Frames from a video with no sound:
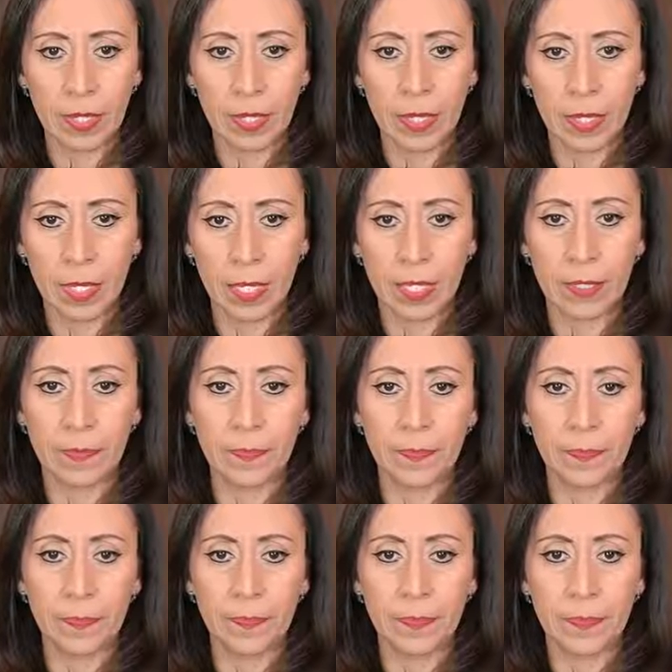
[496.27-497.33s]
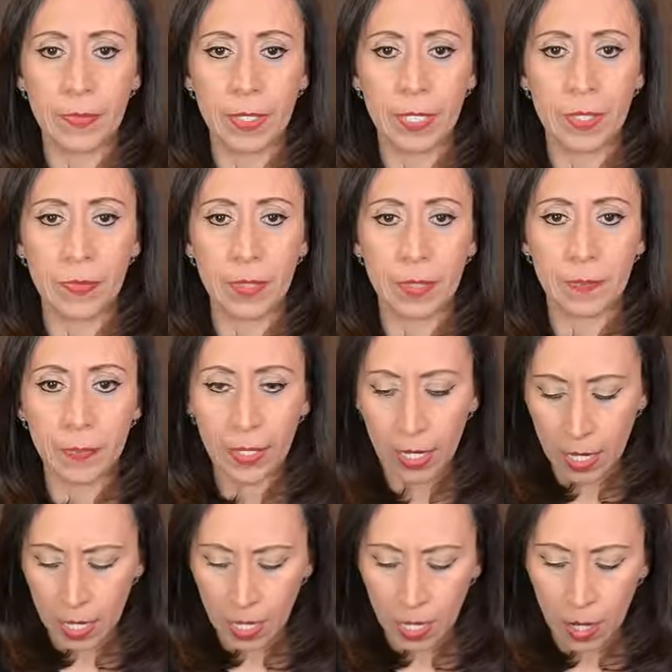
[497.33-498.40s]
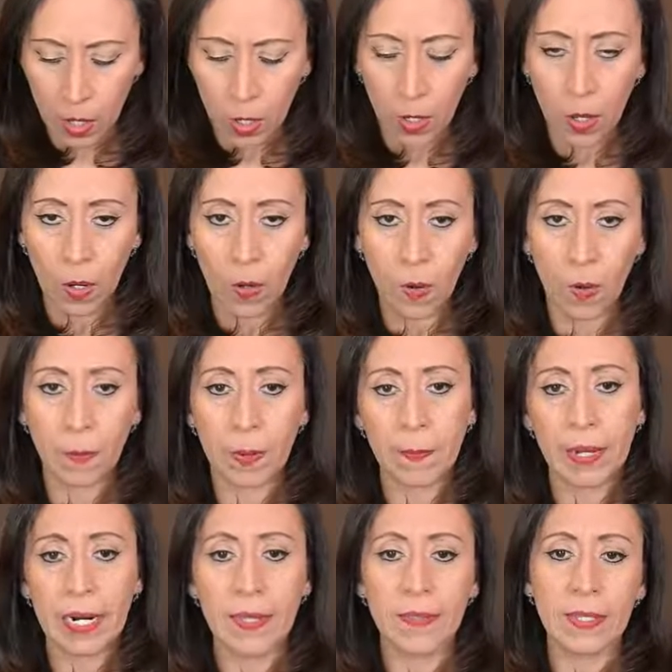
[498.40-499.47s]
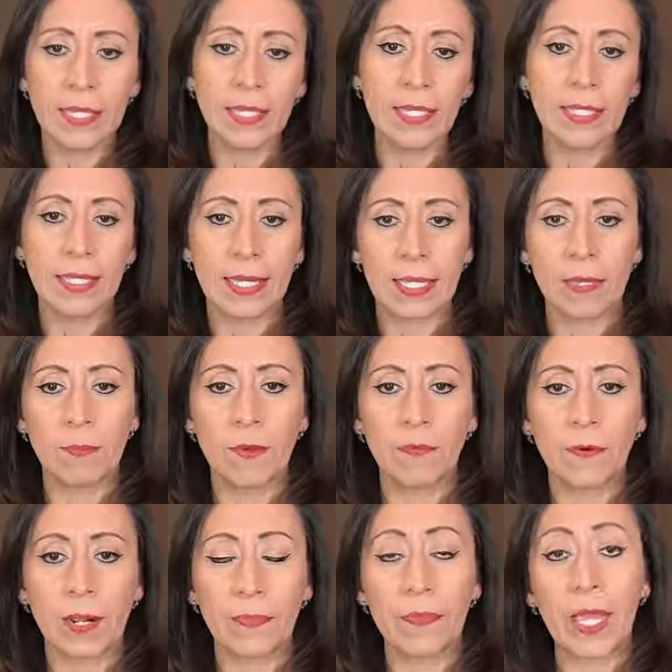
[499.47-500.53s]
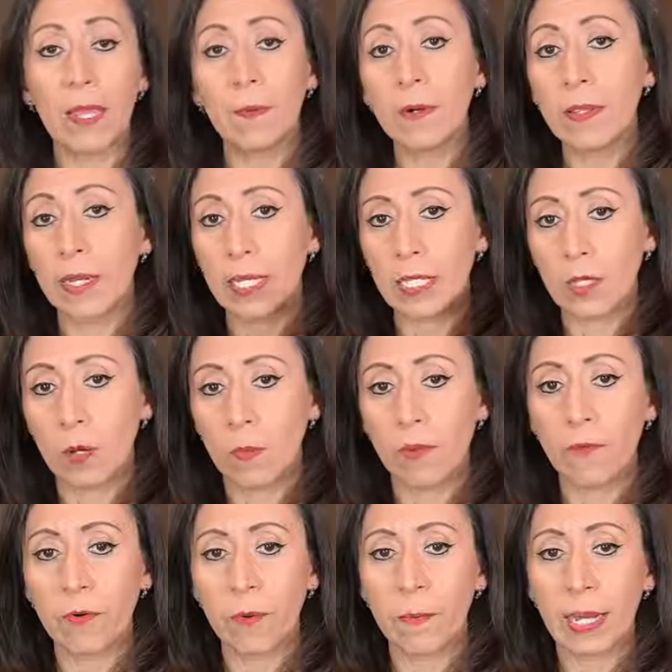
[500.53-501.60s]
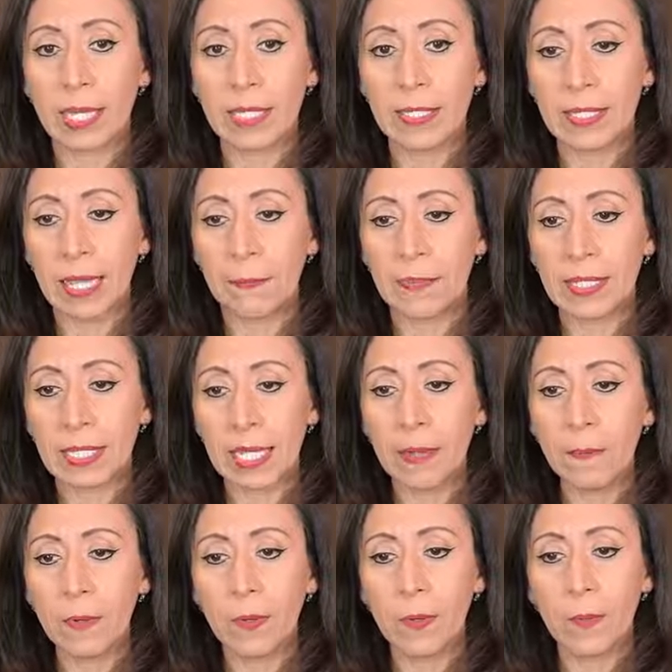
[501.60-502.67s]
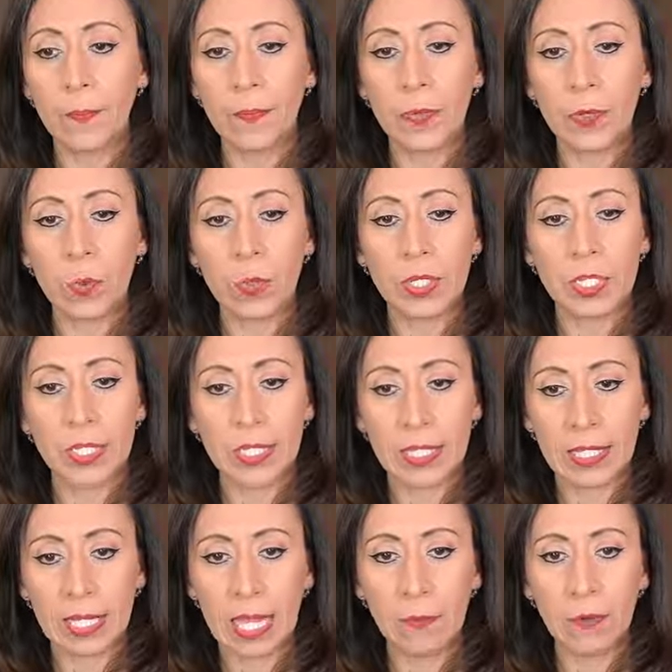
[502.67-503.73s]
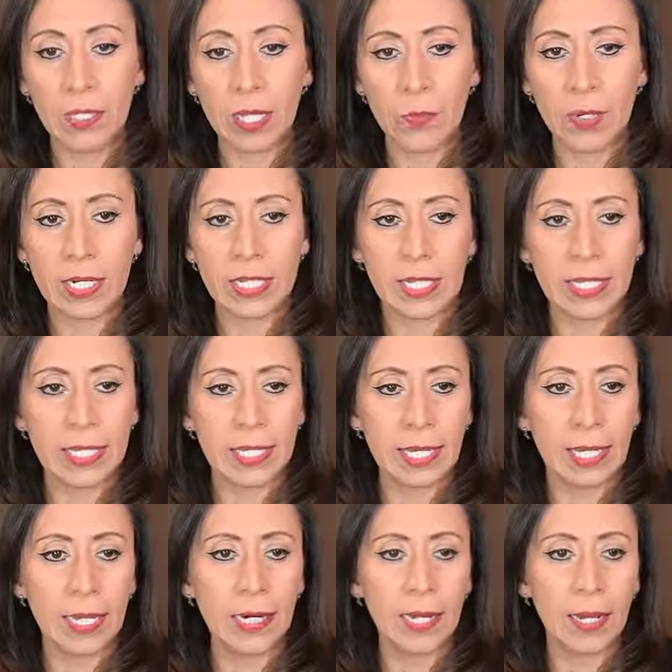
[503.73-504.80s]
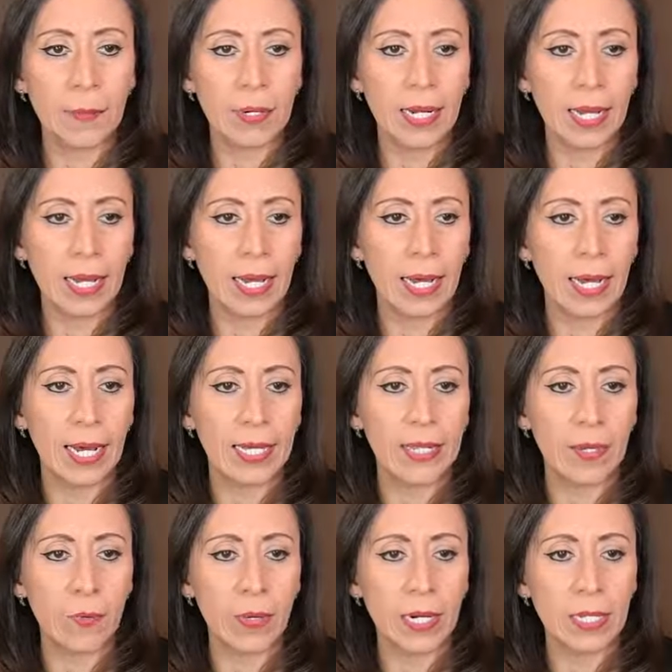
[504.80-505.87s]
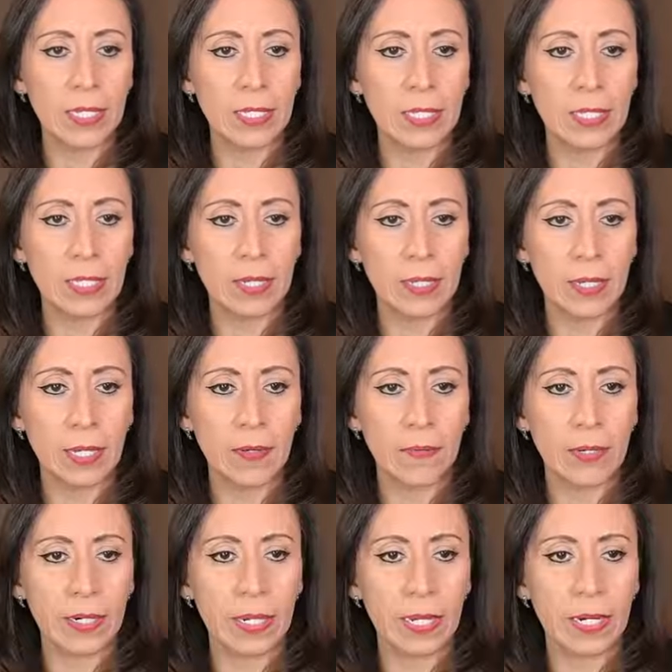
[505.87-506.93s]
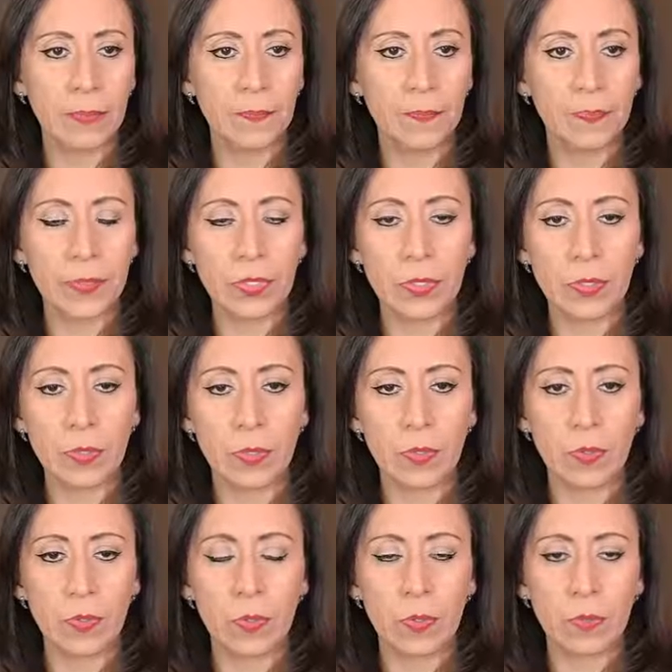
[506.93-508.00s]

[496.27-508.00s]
and this one. Open parenthesis, asking me for a table that is coming from my step skip, which is the table that we're seeing here. I'm going to hide the queries right over here. So